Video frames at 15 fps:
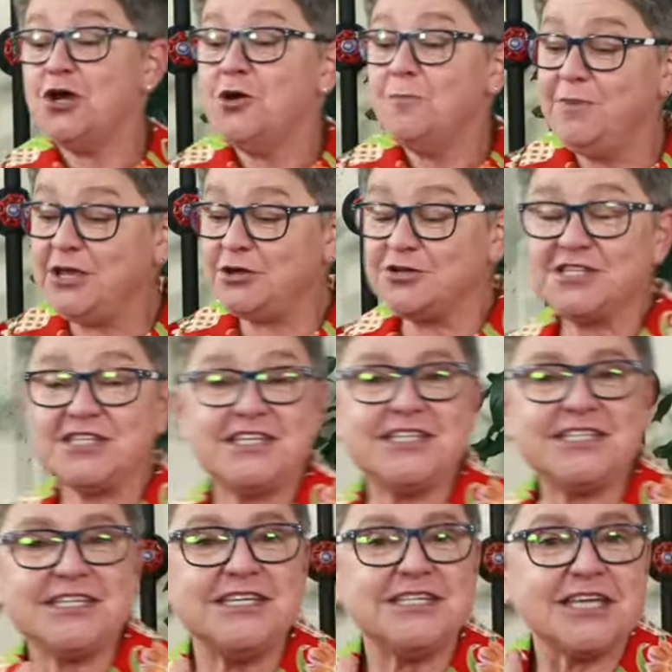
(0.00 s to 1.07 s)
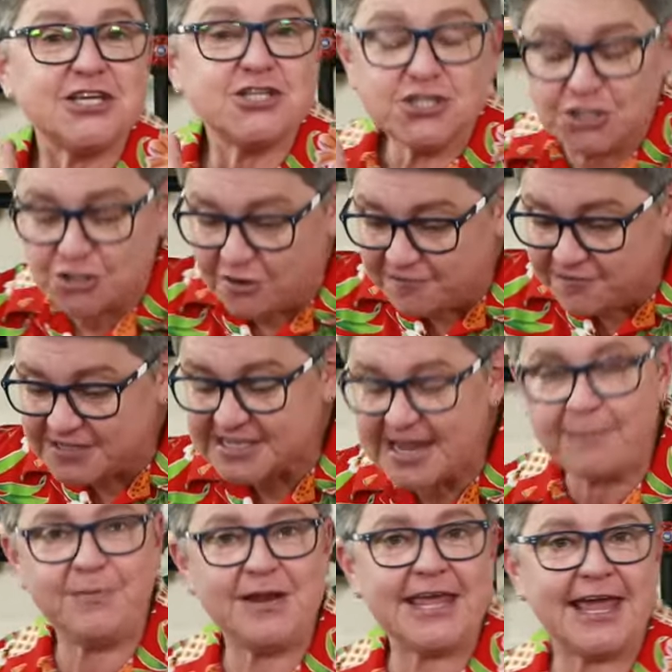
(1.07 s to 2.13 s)
because this is a surface
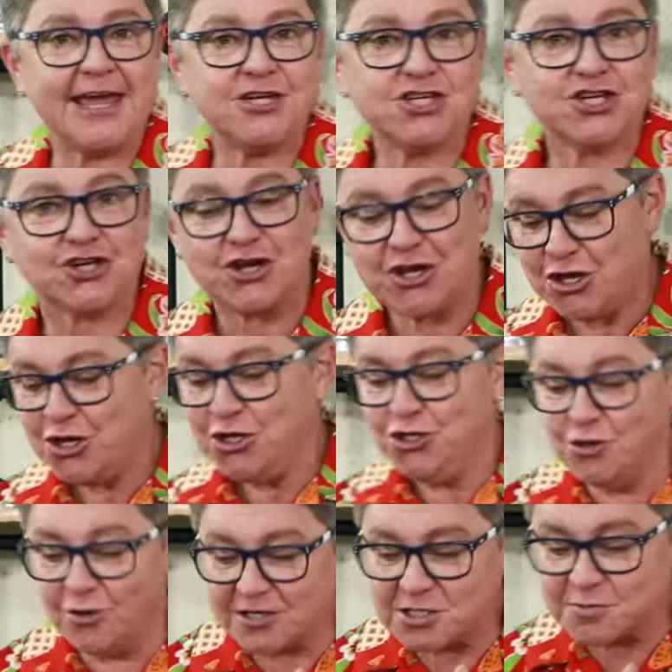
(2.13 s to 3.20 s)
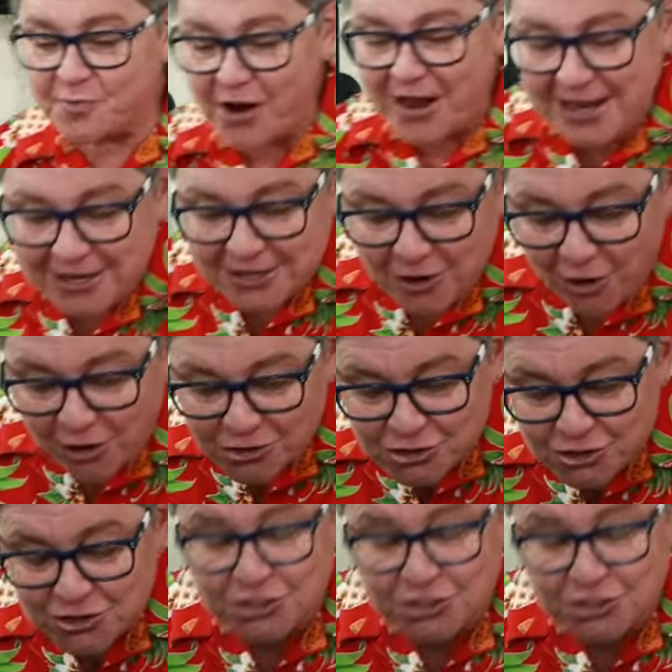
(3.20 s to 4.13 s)
application. You are spraying it onto the